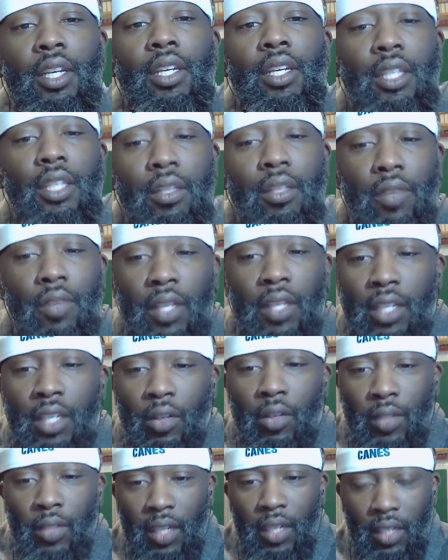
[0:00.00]
even he
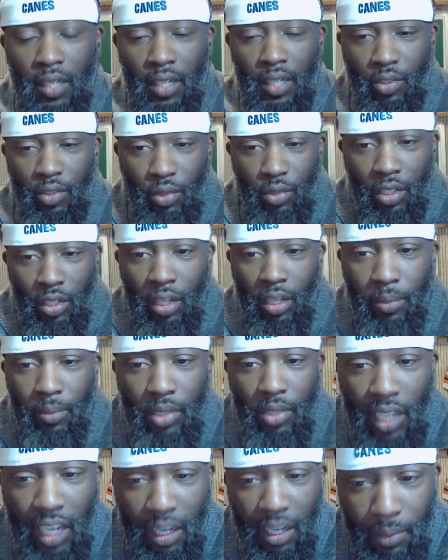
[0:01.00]
donated 100 a couple
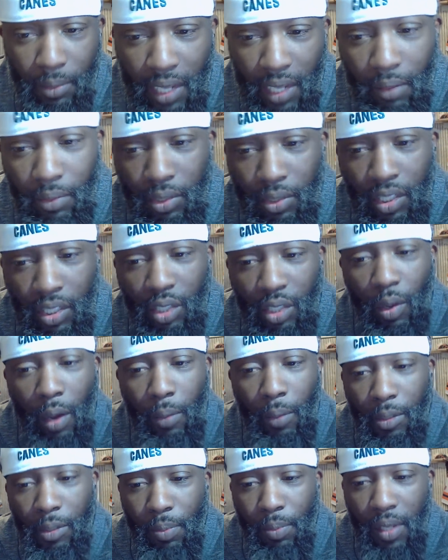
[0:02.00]
times, but that was just so I
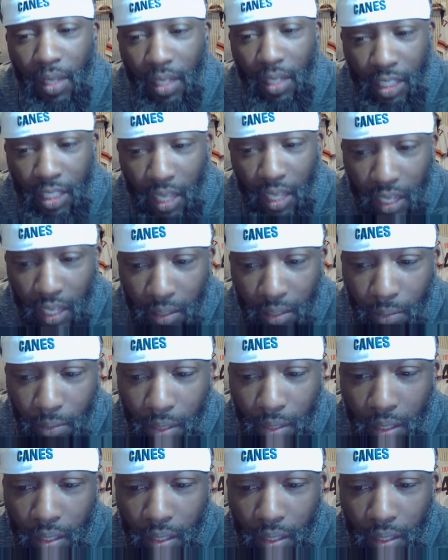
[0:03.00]
would speak his name.